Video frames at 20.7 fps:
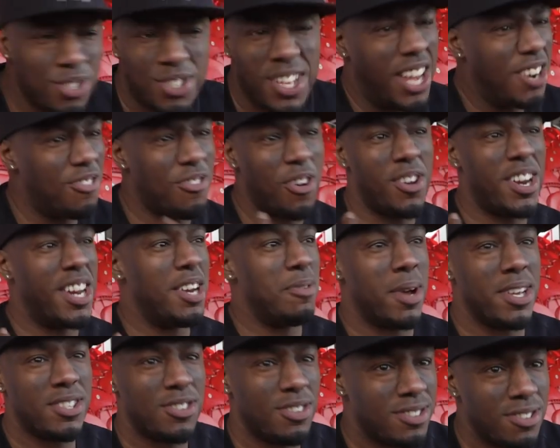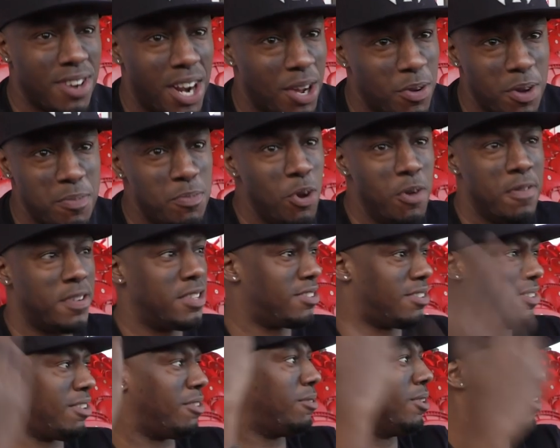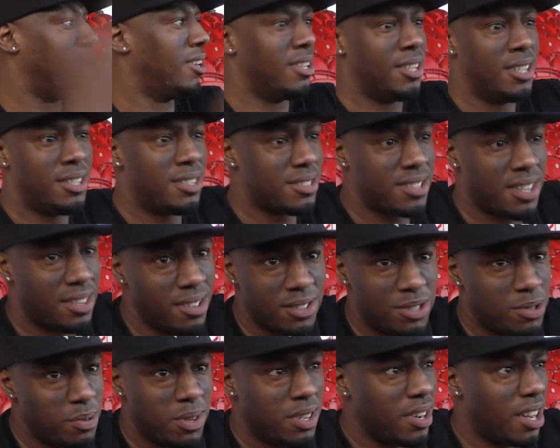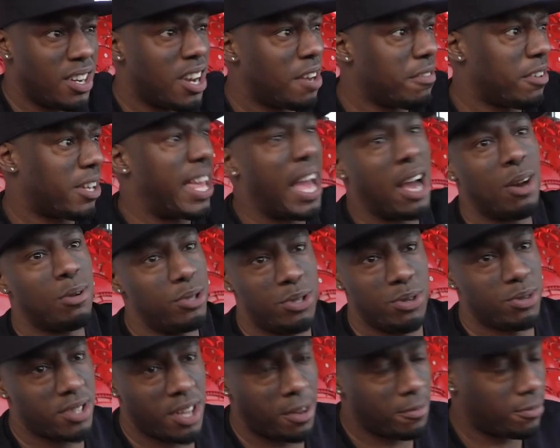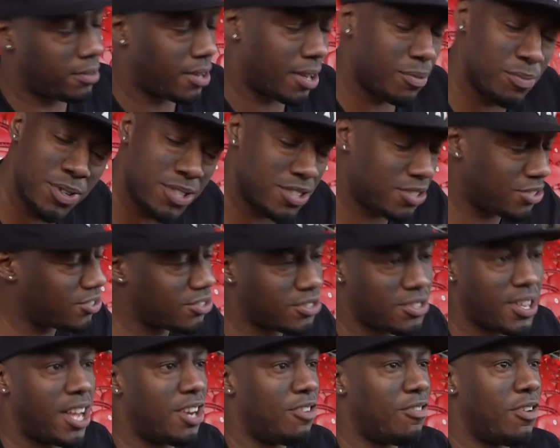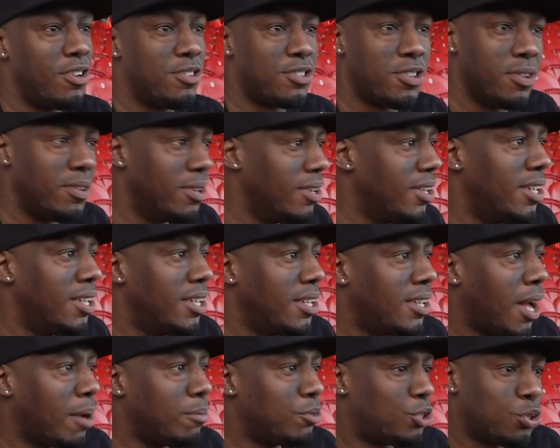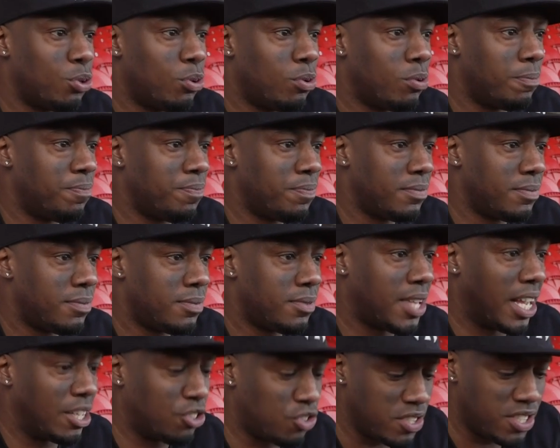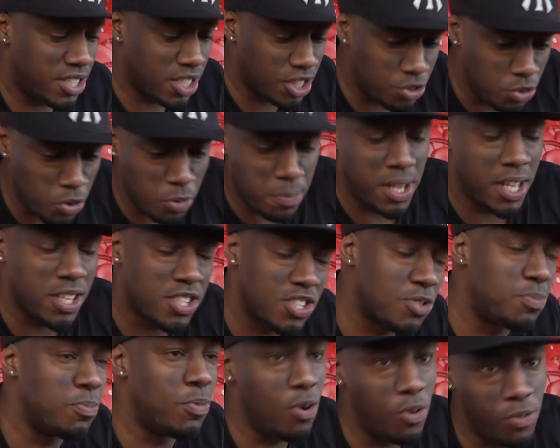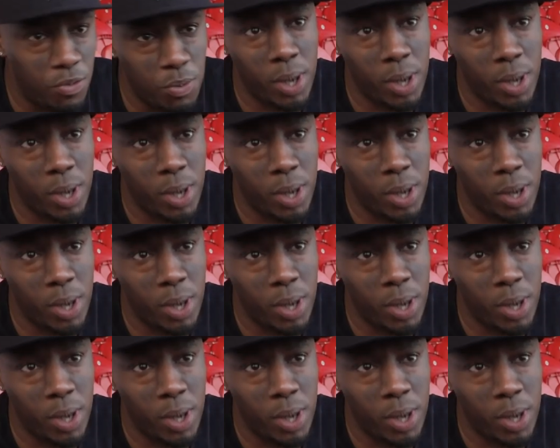just down the road anyway. So it's not like we're moving to, you know, to another county or something. We're just down the road, so I'm sure that transition will be a smooth